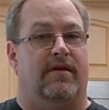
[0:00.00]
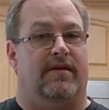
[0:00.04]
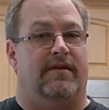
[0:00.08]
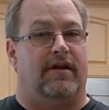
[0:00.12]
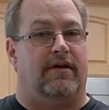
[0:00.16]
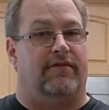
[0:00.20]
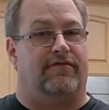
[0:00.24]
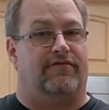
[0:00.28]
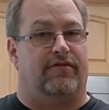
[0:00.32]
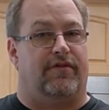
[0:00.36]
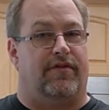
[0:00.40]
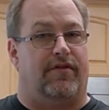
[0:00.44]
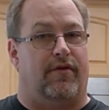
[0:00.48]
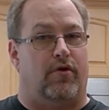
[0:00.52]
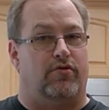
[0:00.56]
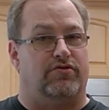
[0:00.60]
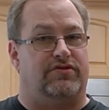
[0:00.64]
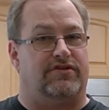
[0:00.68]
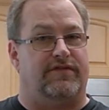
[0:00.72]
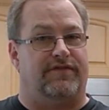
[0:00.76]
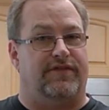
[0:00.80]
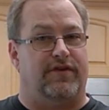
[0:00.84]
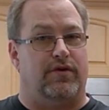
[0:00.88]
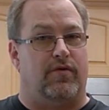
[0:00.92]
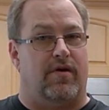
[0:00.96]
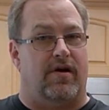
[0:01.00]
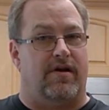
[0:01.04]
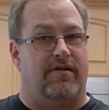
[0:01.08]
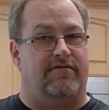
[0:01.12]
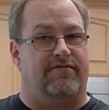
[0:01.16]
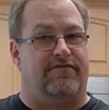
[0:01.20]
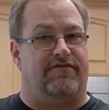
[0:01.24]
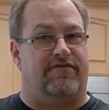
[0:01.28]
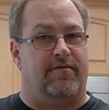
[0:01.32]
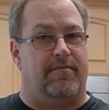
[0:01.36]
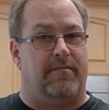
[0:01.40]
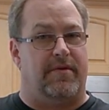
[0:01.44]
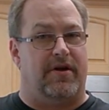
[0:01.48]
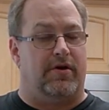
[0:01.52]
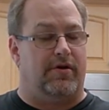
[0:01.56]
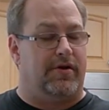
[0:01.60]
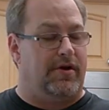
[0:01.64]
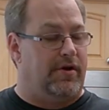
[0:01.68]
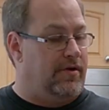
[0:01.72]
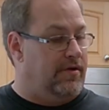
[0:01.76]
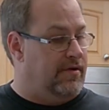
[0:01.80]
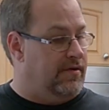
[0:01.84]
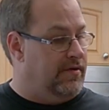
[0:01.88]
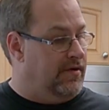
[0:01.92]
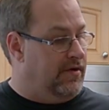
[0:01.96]
Now, for those of you
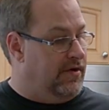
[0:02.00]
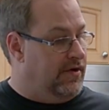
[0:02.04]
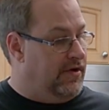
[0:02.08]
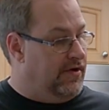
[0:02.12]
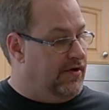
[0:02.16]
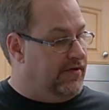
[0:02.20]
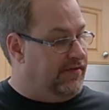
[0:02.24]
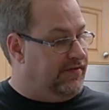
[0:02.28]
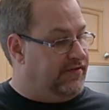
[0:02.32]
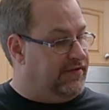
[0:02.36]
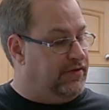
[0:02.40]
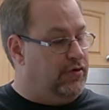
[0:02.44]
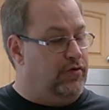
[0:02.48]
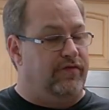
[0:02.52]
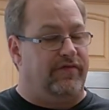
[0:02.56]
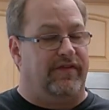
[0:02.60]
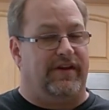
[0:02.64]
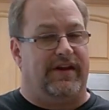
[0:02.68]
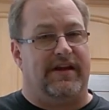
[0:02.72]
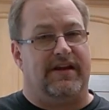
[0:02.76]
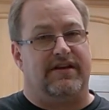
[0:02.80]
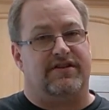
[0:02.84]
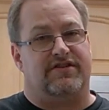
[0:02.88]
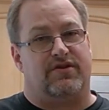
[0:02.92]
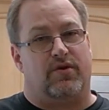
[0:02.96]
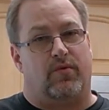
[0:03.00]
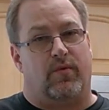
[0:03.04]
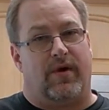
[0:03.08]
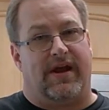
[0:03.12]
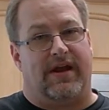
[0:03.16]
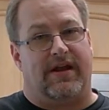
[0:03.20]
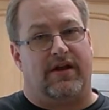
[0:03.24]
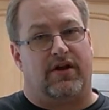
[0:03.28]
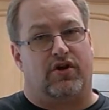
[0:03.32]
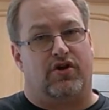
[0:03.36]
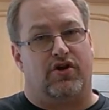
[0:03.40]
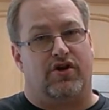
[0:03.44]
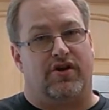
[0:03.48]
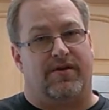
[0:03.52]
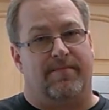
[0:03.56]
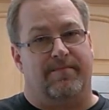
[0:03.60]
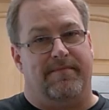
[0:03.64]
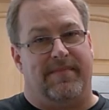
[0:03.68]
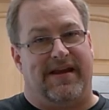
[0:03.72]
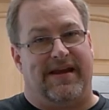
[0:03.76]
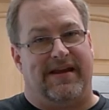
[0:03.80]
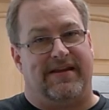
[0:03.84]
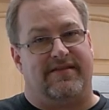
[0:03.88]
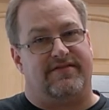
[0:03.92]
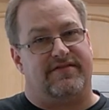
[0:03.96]
unfamiliar, sous vide is a way to cook
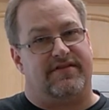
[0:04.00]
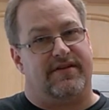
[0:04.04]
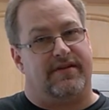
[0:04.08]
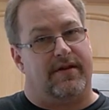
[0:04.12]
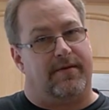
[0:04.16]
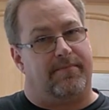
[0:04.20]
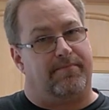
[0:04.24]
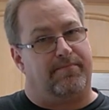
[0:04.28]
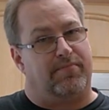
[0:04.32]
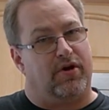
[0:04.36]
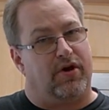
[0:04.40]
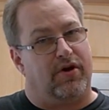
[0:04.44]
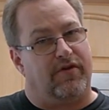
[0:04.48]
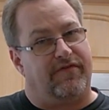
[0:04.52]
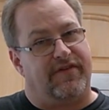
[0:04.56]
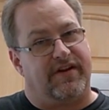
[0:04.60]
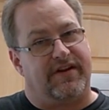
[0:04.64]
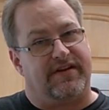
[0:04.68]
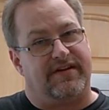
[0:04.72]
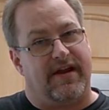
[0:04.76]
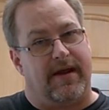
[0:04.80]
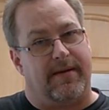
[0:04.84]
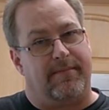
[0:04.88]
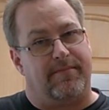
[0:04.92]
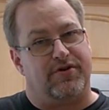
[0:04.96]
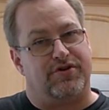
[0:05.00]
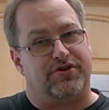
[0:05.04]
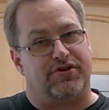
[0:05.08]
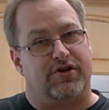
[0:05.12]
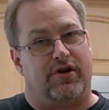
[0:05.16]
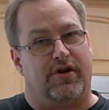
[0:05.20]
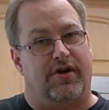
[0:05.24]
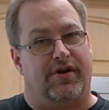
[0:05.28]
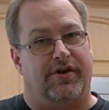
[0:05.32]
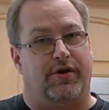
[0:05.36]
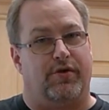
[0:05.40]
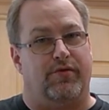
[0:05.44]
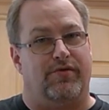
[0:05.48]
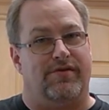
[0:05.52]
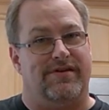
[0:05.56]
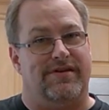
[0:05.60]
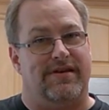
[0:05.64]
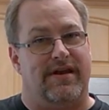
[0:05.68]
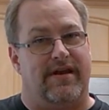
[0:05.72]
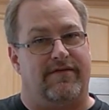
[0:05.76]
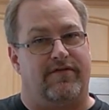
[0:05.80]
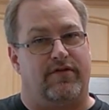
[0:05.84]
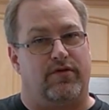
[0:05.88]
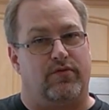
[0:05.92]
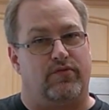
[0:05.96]
meat to the perfect temperature, and you
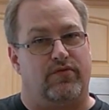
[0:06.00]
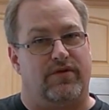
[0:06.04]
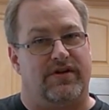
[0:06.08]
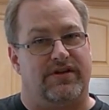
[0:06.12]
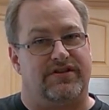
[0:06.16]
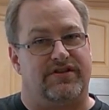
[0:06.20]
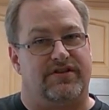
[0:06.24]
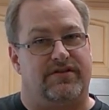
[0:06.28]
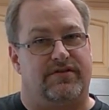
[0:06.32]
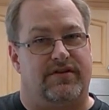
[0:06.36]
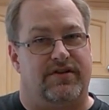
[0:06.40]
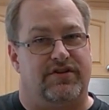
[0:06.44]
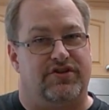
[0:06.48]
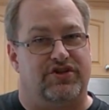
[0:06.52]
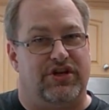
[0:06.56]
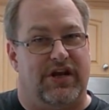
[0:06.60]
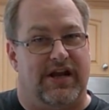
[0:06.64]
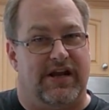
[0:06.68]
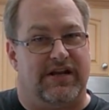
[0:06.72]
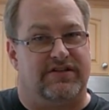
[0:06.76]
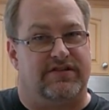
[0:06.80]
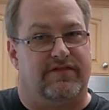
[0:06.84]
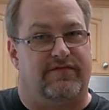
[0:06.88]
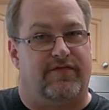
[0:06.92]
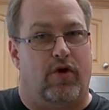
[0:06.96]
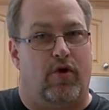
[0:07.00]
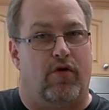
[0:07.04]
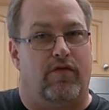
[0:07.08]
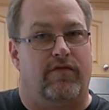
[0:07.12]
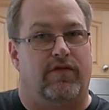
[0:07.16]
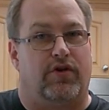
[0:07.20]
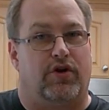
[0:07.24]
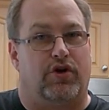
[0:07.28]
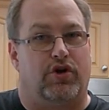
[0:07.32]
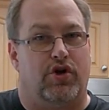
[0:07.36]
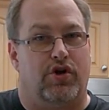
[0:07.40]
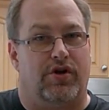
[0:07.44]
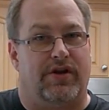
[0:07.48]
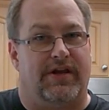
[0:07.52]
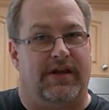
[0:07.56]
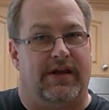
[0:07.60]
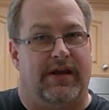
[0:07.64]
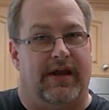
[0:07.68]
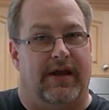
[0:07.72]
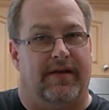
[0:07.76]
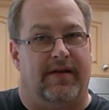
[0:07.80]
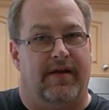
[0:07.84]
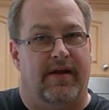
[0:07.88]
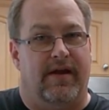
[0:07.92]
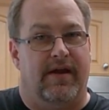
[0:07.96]
never risk the chance of overcooking
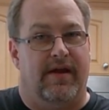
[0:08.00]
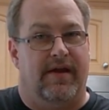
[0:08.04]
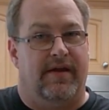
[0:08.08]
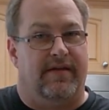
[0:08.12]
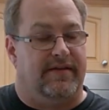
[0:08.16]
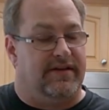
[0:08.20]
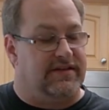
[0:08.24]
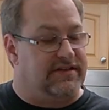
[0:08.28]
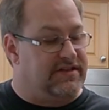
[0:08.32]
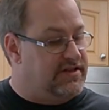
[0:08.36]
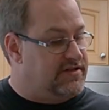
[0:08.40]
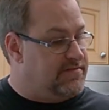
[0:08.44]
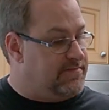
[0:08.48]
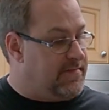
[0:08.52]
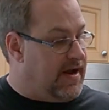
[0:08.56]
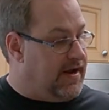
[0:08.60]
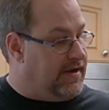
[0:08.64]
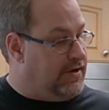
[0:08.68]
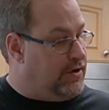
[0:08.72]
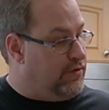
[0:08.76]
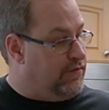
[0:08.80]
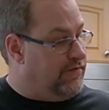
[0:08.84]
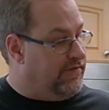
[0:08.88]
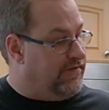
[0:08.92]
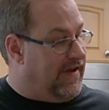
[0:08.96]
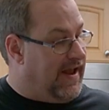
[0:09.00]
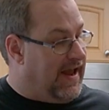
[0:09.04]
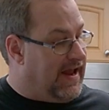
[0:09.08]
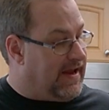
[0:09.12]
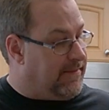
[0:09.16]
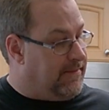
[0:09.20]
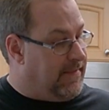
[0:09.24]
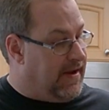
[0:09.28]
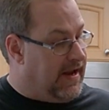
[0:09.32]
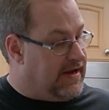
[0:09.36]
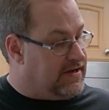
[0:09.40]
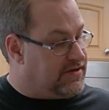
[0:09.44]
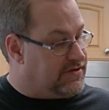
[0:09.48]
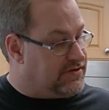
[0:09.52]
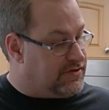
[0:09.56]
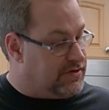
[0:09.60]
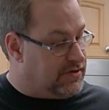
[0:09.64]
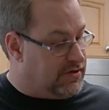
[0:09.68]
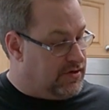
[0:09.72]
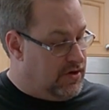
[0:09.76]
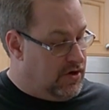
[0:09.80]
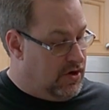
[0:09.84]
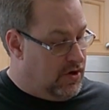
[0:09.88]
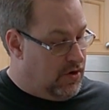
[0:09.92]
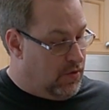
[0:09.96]
it. This is my new
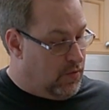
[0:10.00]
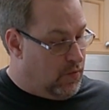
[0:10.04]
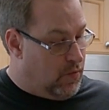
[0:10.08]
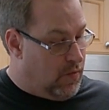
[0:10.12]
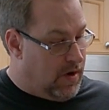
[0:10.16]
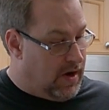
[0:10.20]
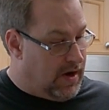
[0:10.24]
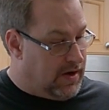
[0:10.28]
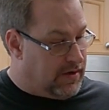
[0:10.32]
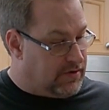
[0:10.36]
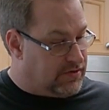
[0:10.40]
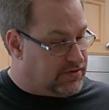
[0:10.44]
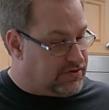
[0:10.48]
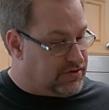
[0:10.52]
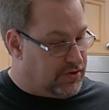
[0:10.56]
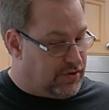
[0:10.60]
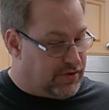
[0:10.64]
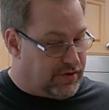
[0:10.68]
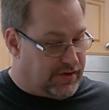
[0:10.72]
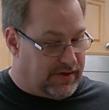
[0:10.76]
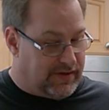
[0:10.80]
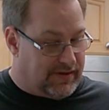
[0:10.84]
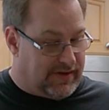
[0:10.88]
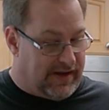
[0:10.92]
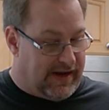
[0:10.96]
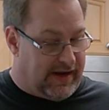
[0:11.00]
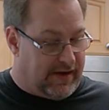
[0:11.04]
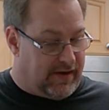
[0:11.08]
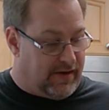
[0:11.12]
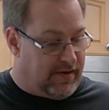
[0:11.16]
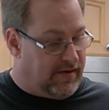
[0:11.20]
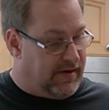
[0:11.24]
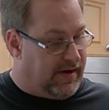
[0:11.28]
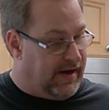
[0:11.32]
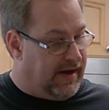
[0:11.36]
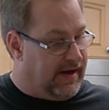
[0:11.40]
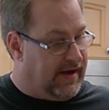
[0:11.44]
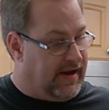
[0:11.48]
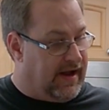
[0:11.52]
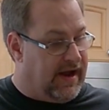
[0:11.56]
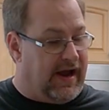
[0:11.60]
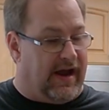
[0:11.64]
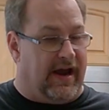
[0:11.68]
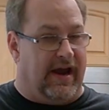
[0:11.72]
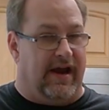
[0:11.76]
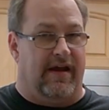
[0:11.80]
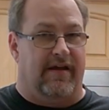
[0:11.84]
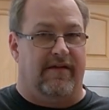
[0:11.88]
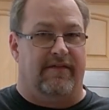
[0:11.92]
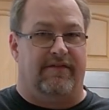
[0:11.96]
VacMaster water circulator, and
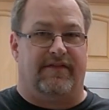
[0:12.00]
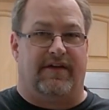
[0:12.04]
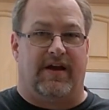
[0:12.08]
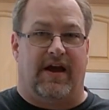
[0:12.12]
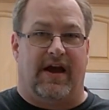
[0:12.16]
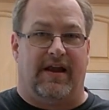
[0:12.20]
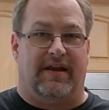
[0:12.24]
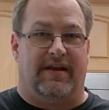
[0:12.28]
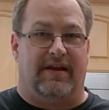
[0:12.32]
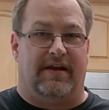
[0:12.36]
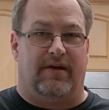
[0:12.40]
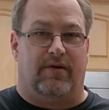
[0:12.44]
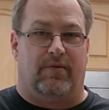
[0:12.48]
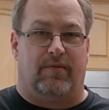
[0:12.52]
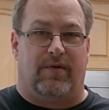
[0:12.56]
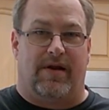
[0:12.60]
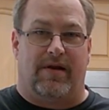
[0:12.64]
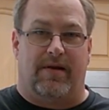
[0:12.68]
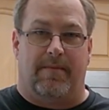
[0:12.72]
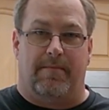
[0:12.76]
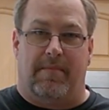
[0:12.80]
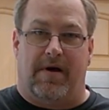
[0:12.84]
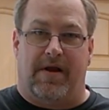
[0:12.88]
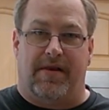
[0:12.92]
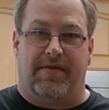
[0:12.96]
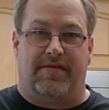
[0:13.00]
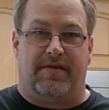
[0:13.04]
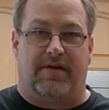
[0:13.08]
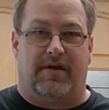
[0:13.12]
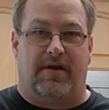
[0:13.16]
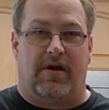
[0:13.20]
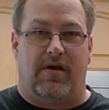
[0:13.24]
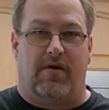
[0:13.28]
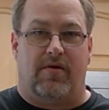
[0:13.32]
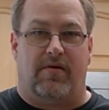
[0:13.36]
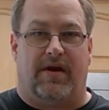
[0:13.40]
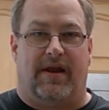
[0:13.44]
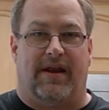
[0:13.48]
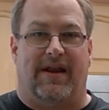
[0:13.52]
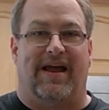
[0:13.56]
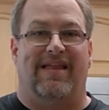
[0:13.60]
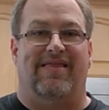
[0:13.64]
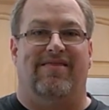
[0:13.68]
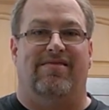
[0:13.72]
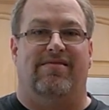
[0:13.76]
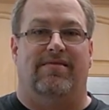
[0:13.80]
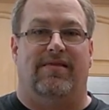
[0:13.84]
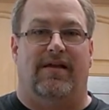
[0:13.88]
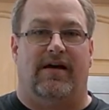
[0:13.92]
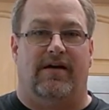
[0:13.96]
I've gotten it around a month ago, and I
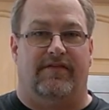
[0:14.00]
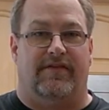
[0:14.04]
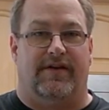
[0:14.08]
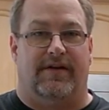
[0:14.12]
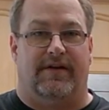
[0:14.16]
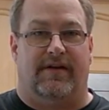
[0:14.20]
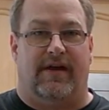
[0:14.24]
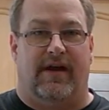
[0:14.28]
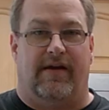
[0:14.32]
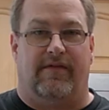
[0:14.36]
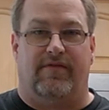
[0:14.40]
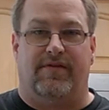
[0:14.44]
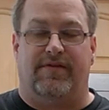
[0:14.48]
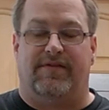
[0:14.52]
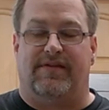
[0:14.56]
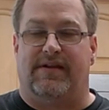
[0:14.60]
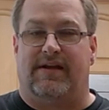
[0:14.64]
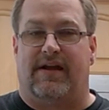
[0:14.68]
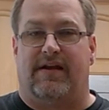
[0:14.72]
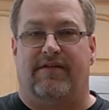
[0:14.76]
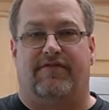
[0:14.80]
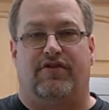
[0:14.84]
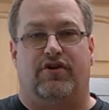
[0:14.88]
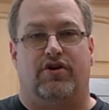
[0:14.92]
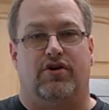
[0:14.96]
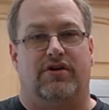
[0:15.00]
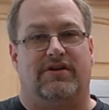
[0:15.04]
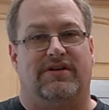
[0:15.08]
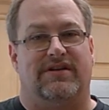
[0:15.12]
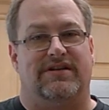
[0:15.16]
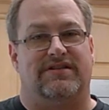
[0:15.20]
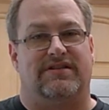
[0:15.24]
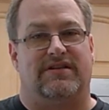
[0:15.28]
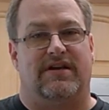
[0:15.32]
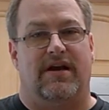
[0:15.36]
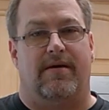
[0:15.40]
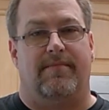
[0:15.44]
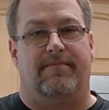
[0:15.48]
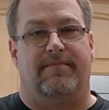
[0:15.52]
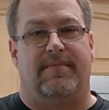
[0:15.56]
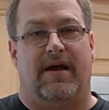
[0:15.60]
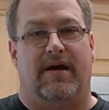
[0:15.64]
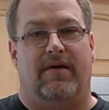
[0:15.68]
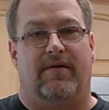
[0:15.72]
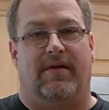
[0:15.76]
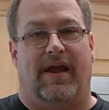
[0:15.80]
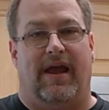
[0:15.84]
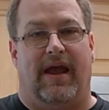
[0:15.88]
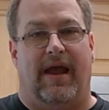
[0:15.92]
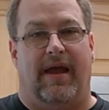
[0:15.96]
love it. Everything I've cooked has come
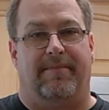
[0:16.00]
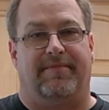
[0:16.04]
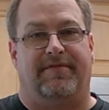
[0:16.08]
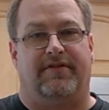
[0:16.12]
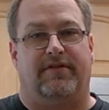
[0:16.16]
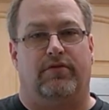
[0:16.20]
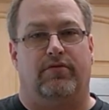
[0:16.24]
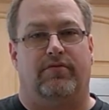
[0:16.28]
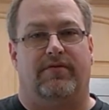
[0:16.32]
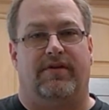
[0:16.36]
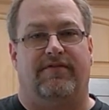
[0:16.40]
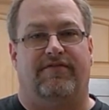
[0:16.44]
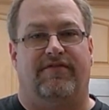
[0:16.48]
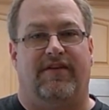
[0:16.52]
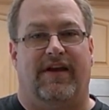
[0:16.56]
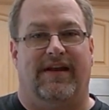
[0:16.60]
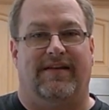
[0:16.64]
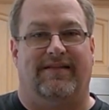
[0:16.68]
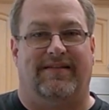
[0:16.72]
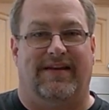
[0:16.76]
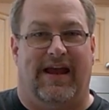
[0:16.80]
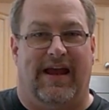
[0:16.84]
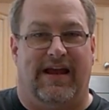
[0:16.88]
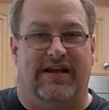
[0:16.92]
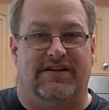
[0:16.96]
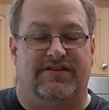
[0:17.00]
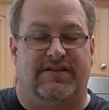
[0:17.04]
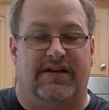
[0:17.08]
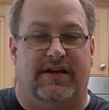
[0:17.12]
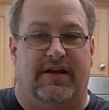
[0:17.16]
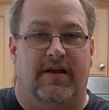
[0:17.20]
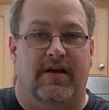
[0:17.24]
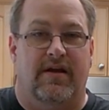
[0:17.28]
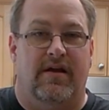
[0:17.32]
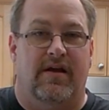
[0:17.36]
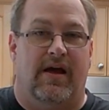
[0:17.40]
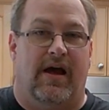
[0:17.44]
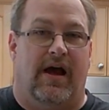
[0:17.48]
out absolutely fantastic.